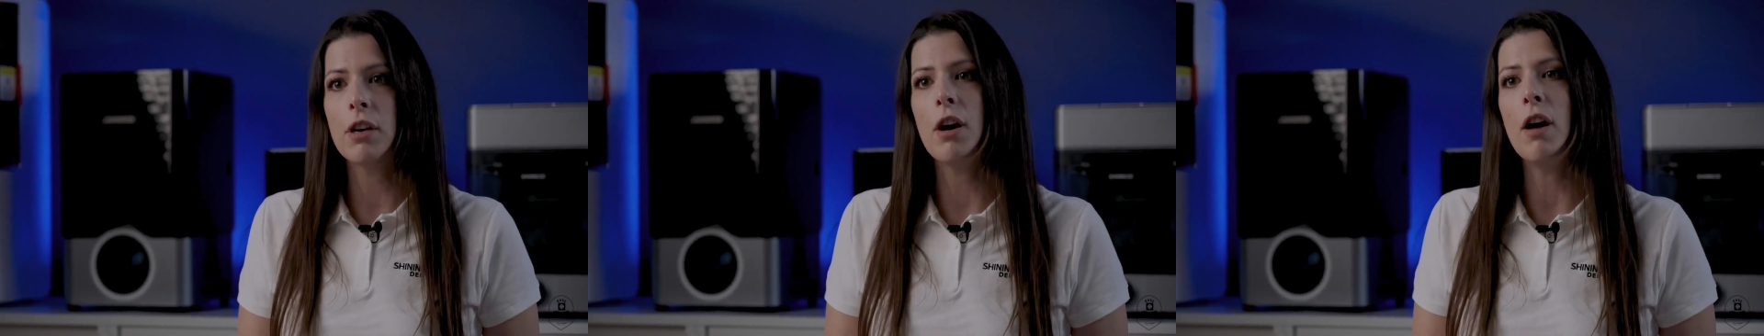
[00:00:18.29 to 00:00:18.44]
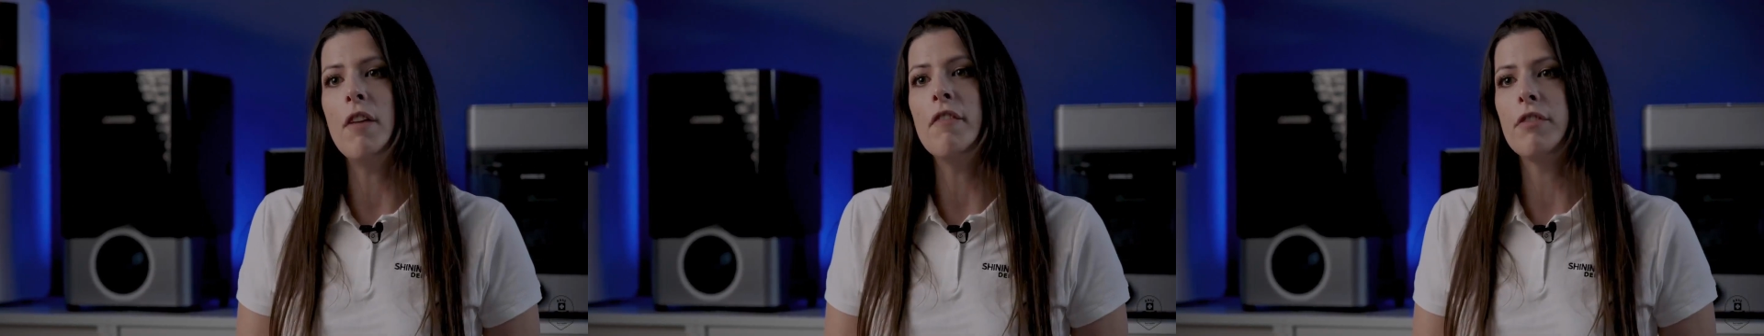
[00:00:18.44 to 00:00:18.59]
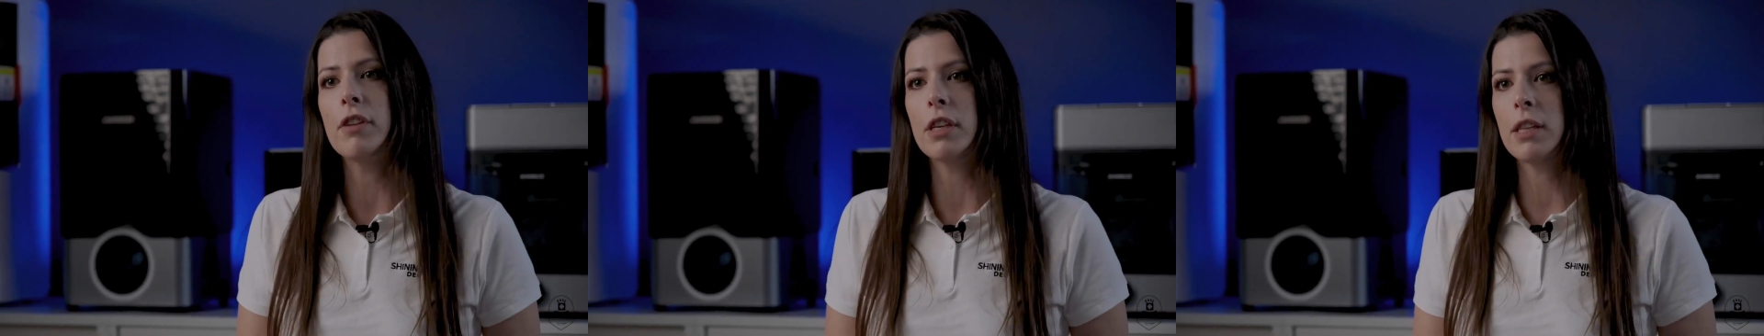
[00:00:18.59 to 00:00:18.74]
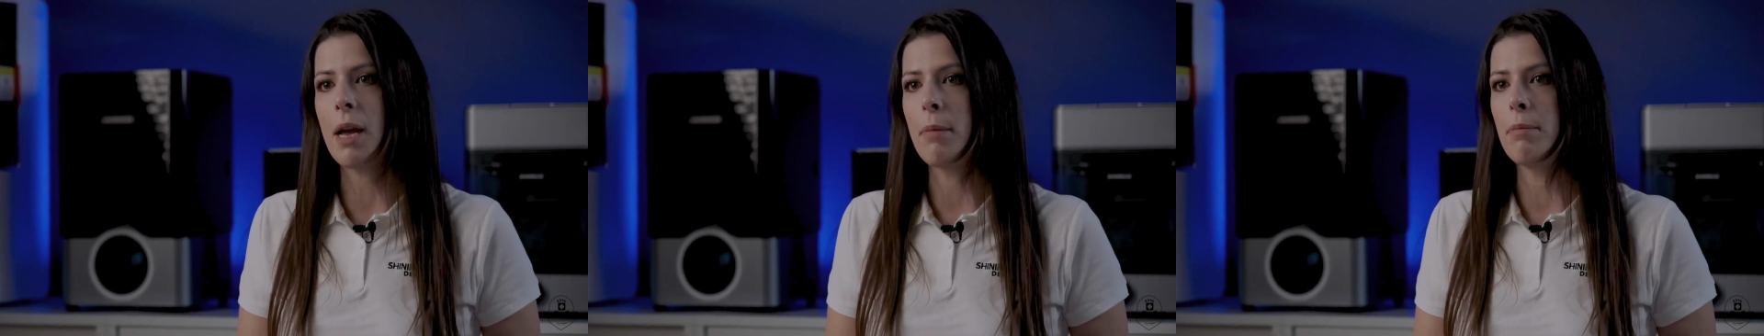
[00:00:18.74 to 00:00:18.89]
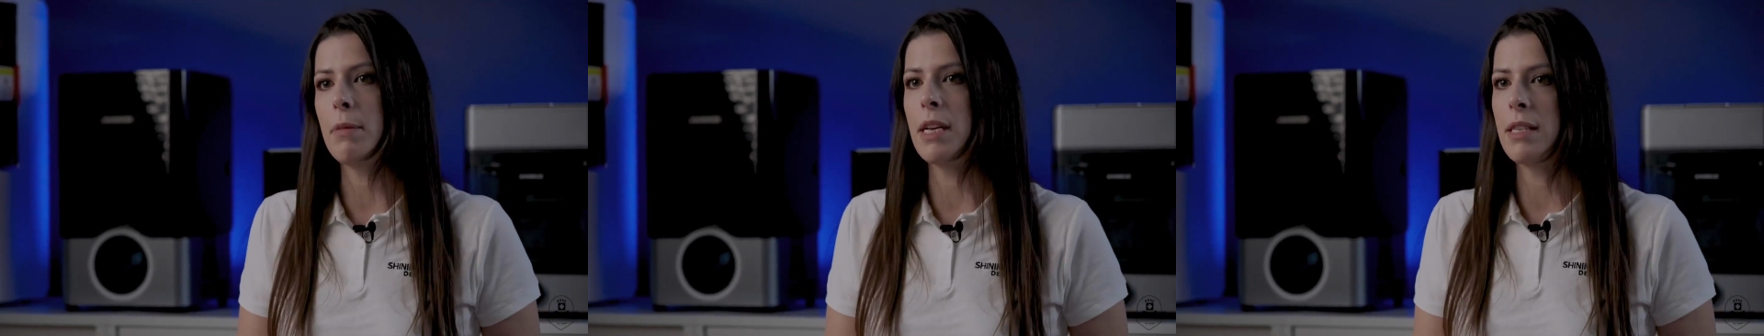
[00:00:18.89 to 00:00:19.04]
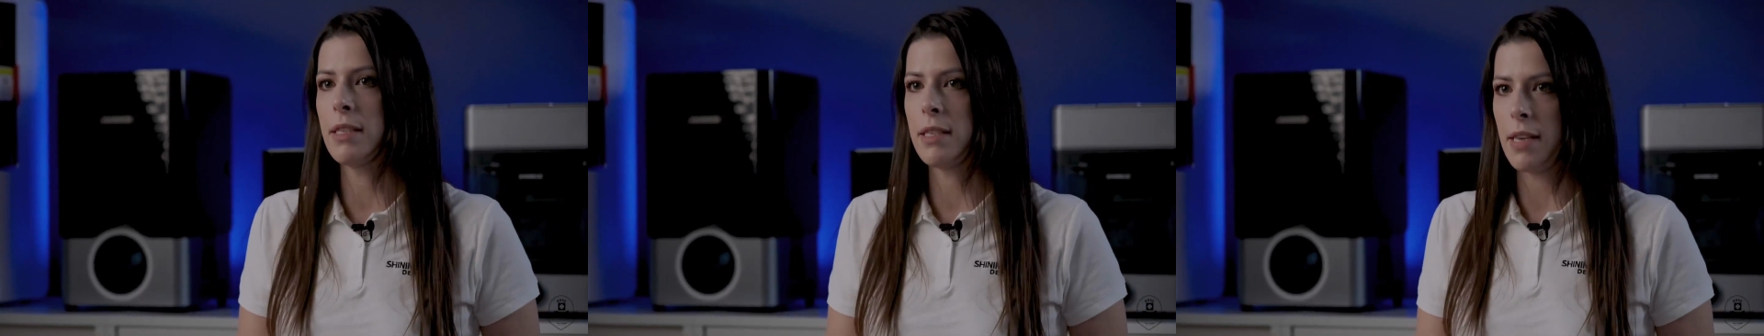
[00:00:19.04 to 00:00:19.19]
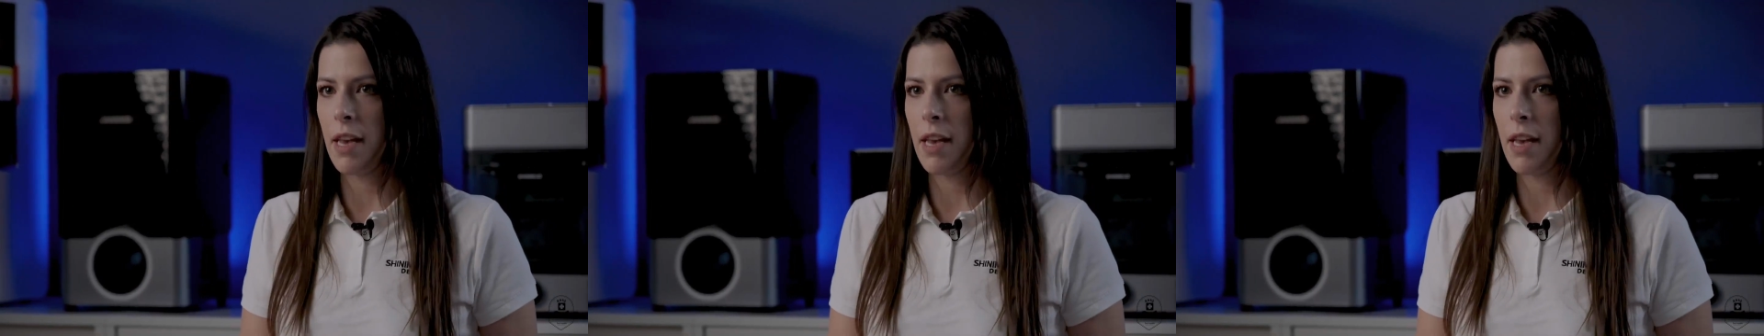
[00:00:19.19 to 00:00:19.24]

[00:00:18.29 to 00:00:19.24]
comfortably and